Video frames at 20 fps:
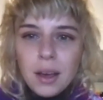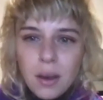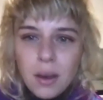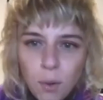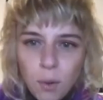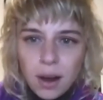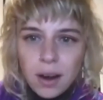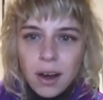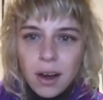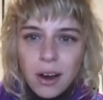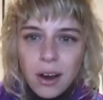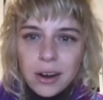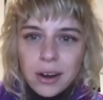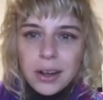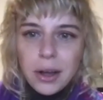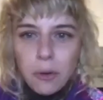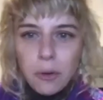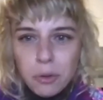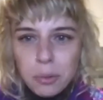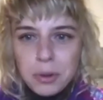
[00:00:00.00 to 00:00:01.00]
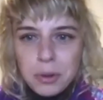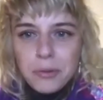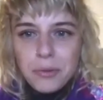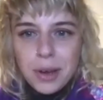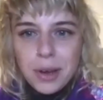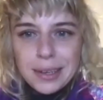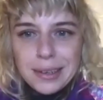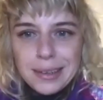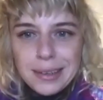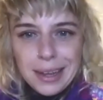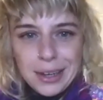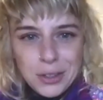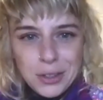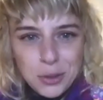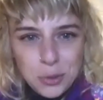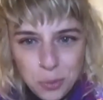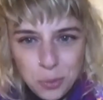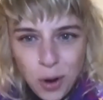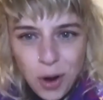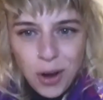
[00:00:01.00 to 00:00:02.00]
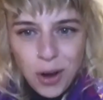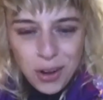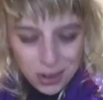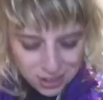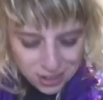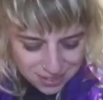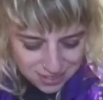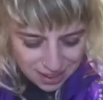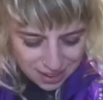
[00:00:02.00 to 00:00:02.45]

1 hour government regulation walks,